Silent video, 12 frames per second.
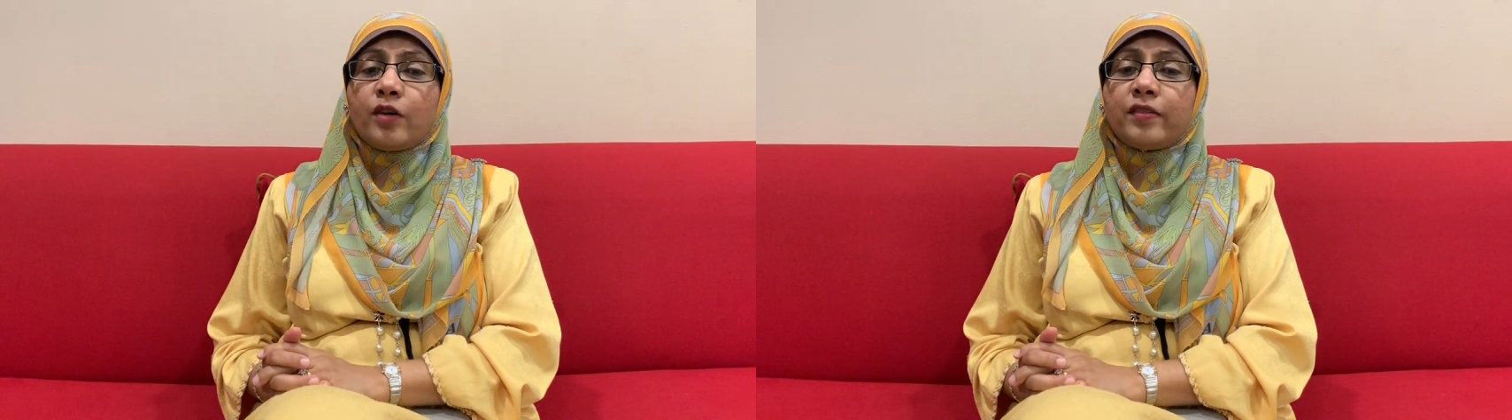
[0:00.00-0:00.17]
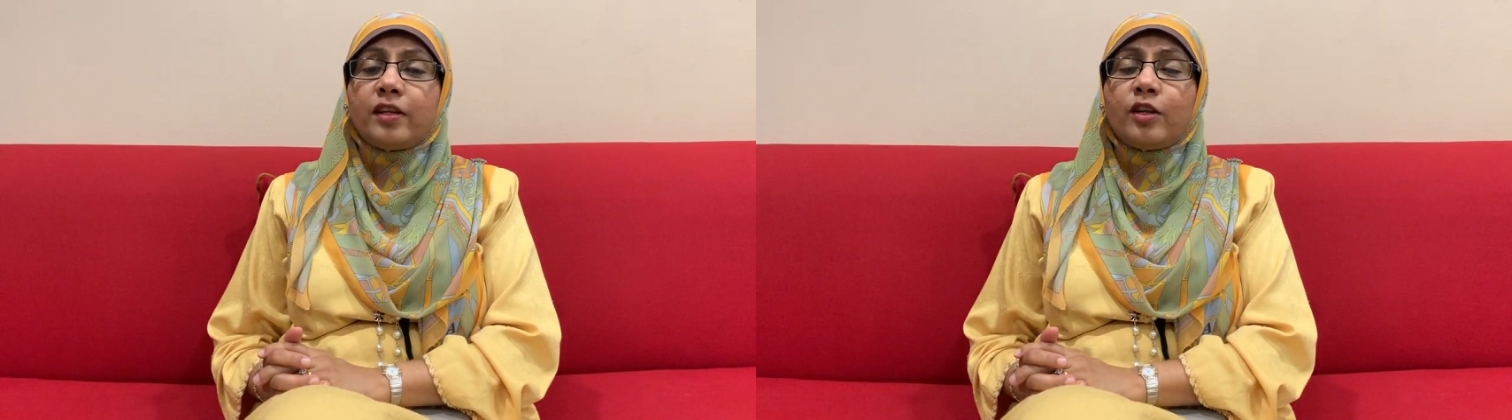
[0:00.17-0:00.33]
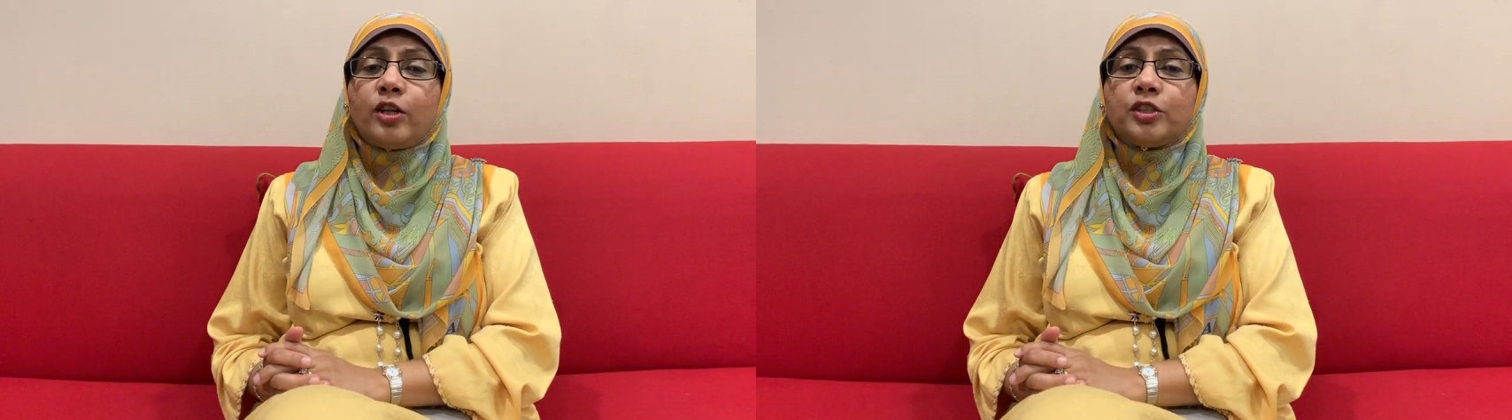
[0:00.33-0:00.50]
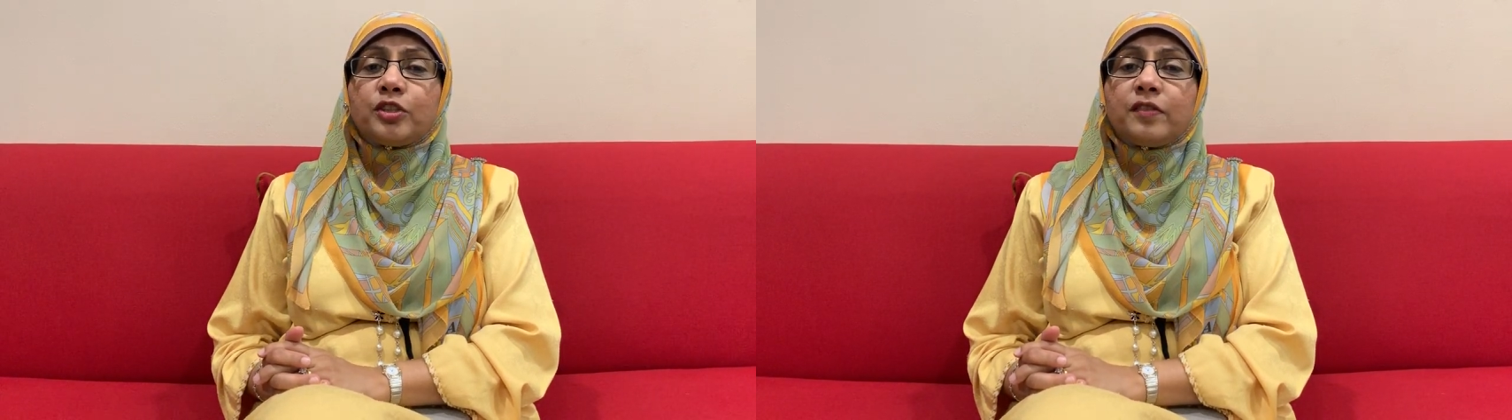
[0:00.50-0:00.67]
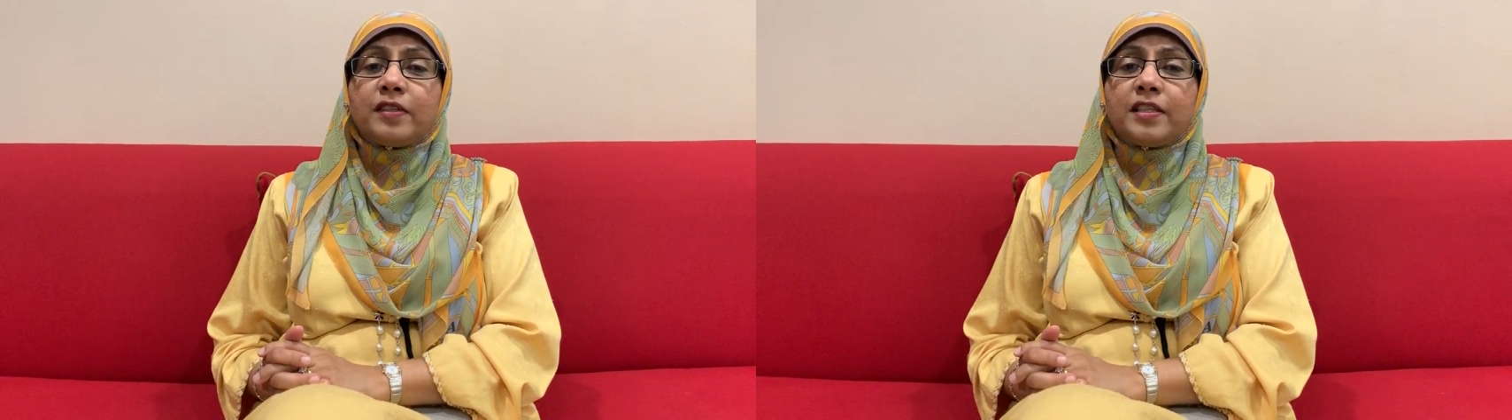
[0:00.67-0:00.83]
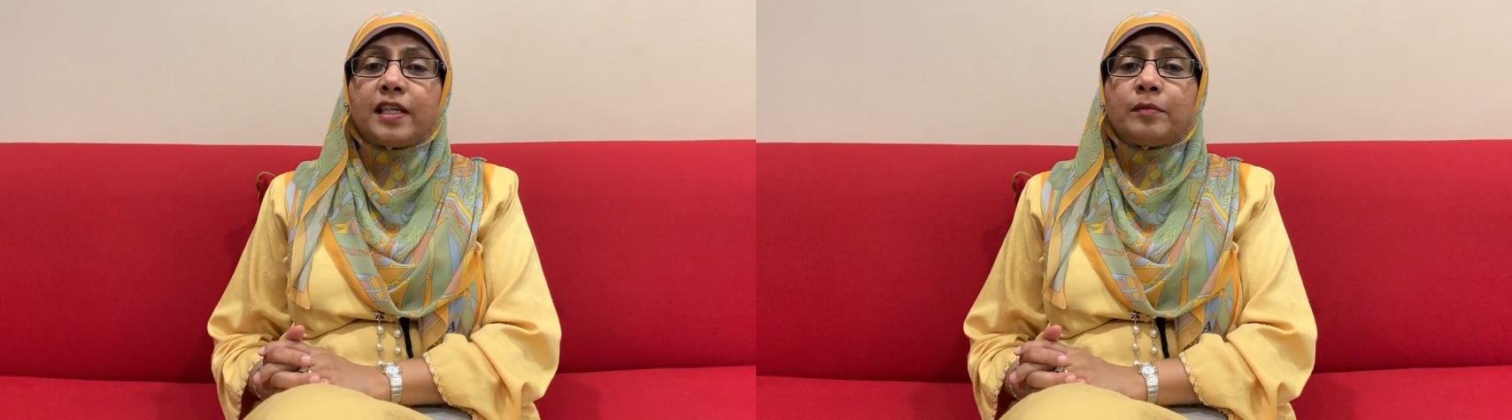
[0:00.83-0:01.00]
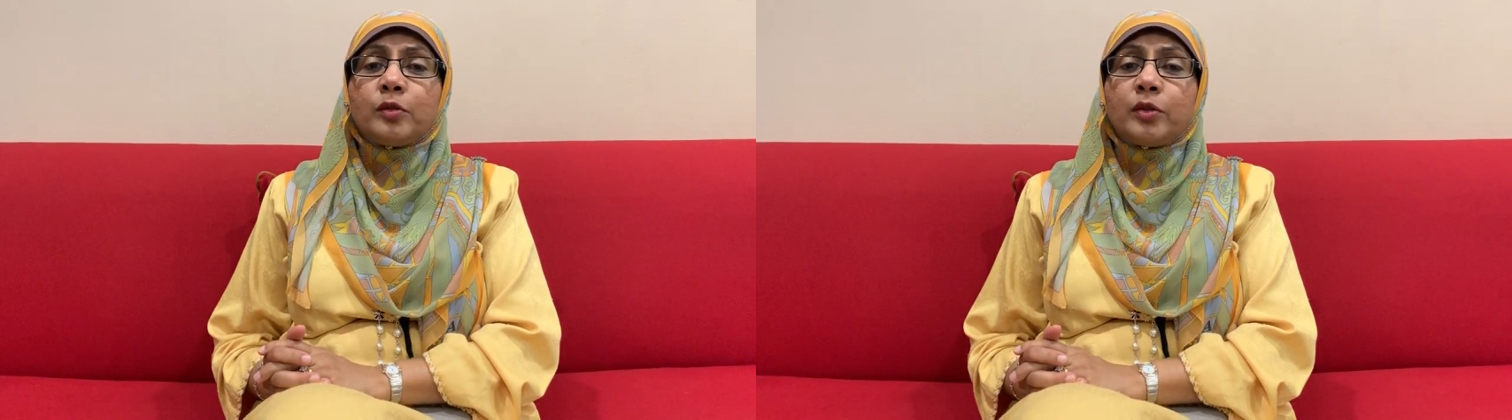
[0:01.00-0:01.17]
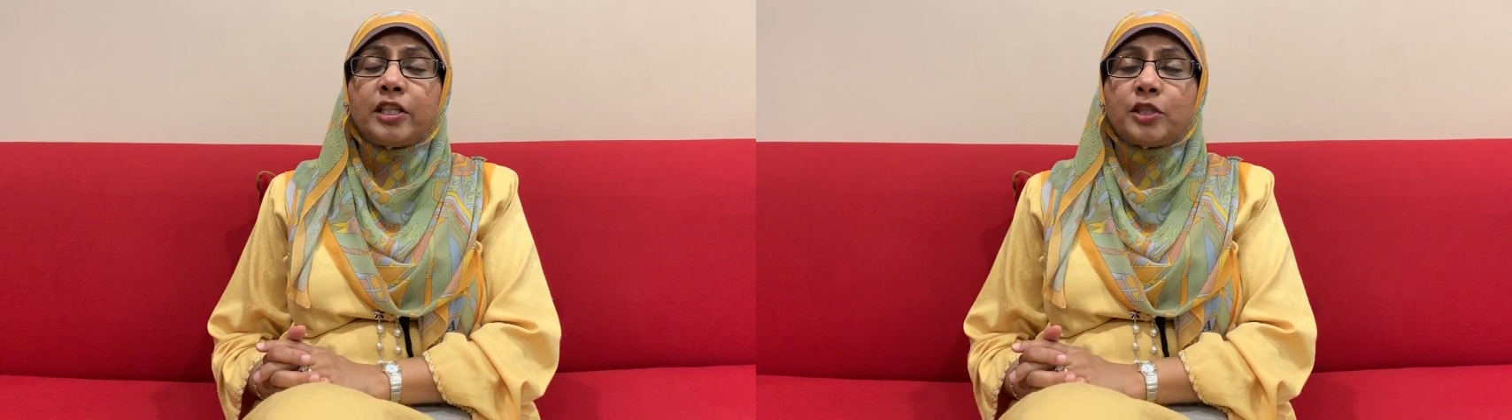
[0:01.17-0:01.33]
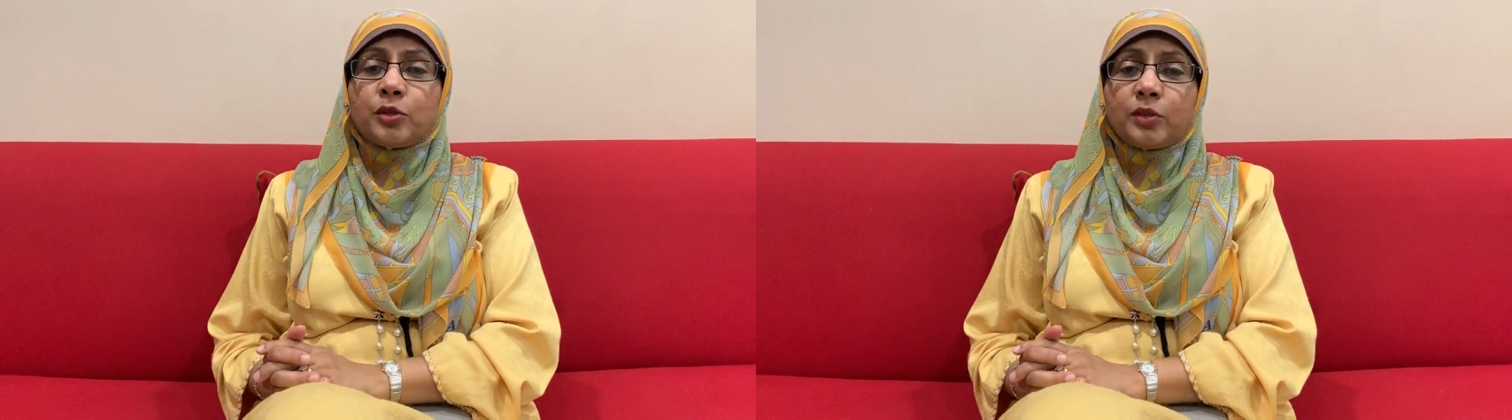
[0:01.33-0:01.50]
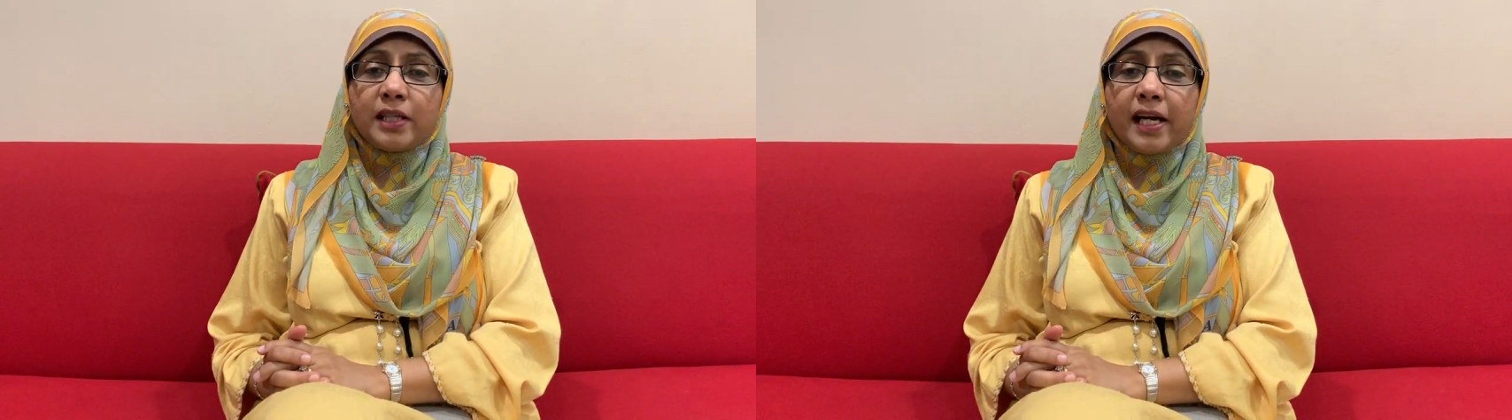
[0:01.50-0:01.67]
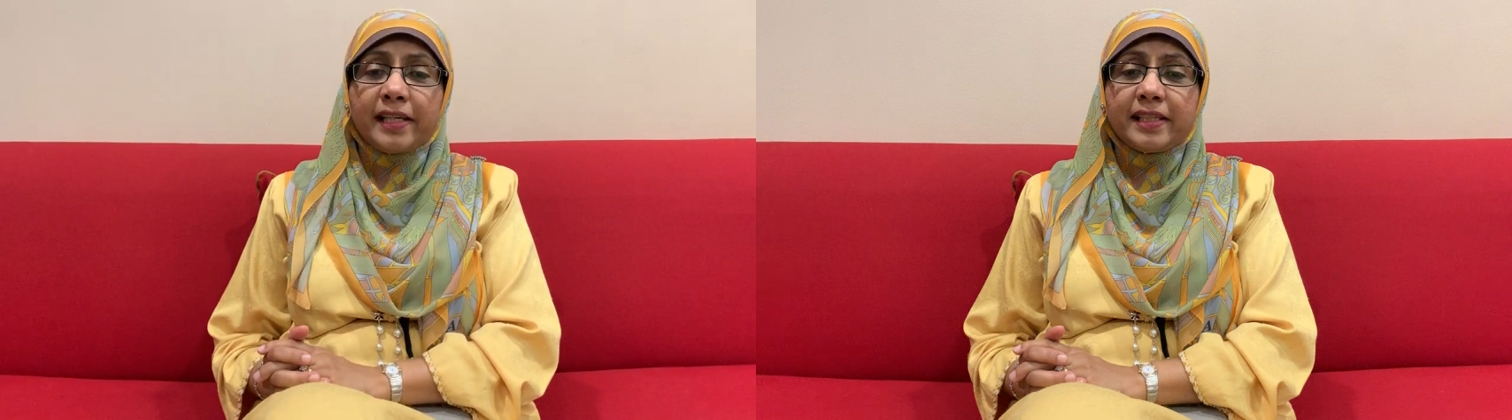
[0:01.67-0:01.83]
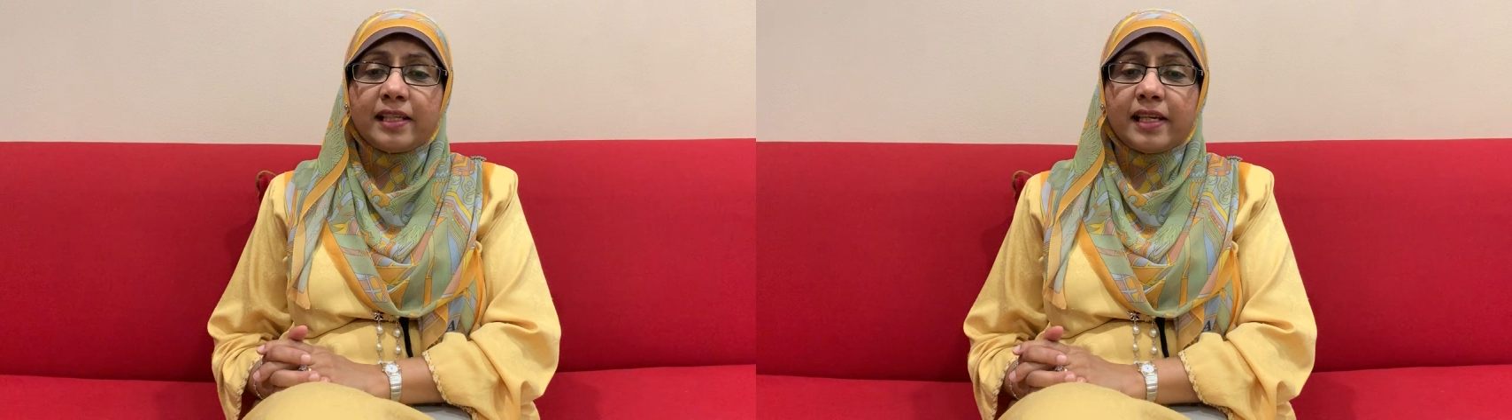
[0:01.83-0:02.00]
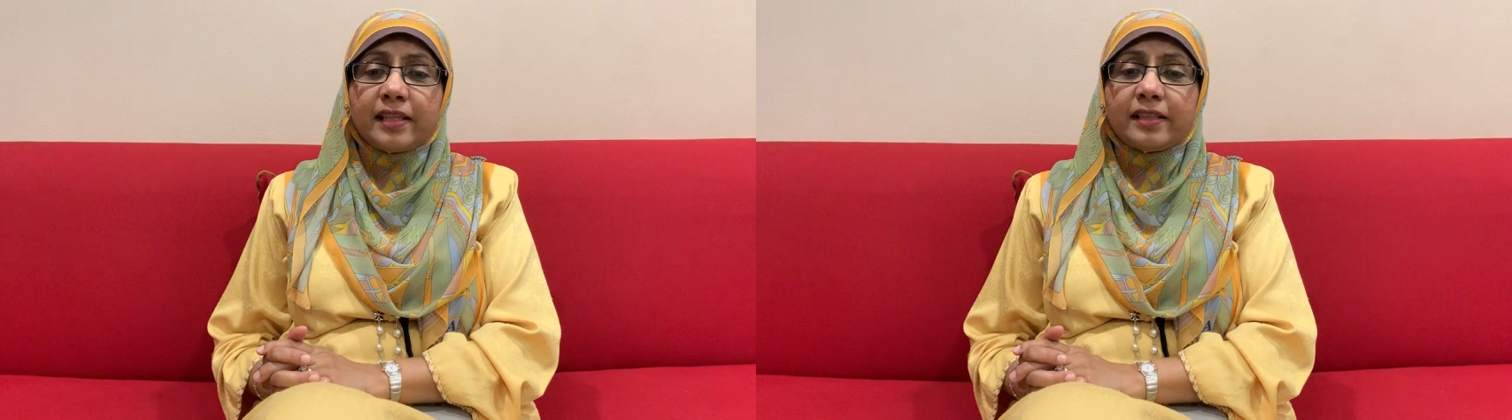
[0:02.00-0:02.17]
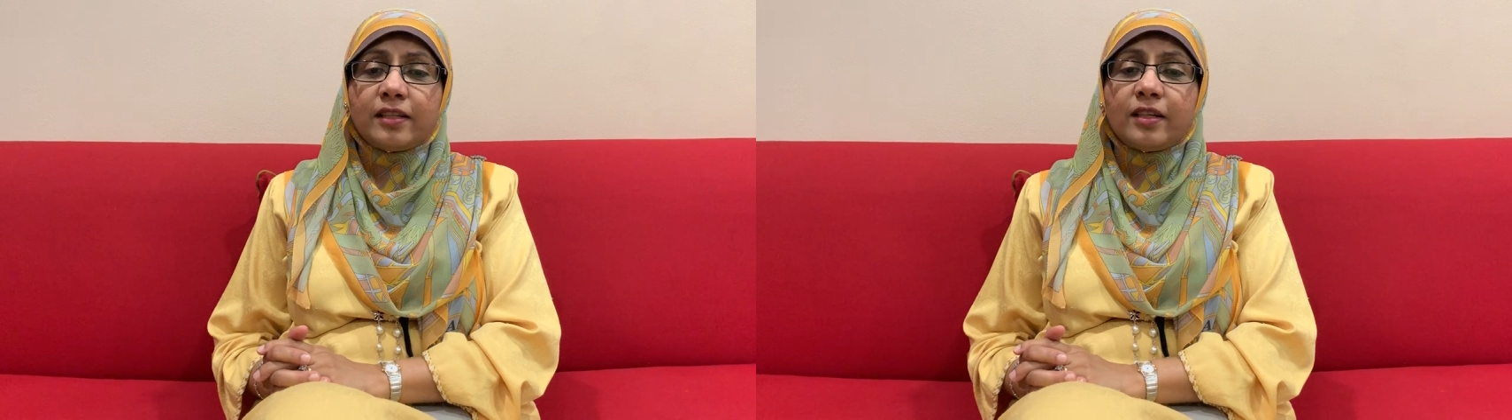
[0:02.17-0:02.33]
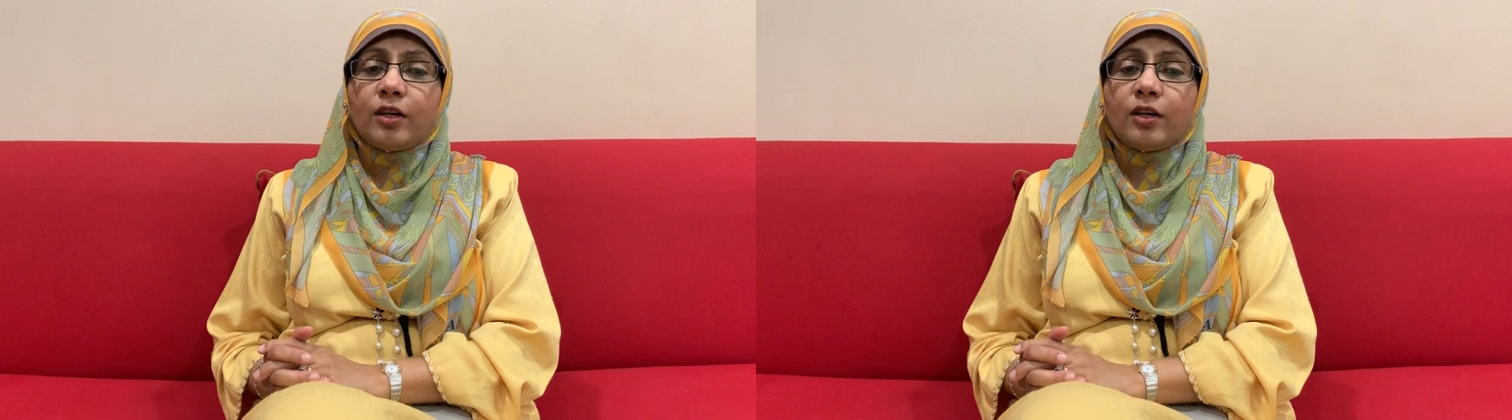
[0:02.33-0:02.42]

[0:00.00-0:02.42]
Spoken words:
of the launch of the WHO Guideline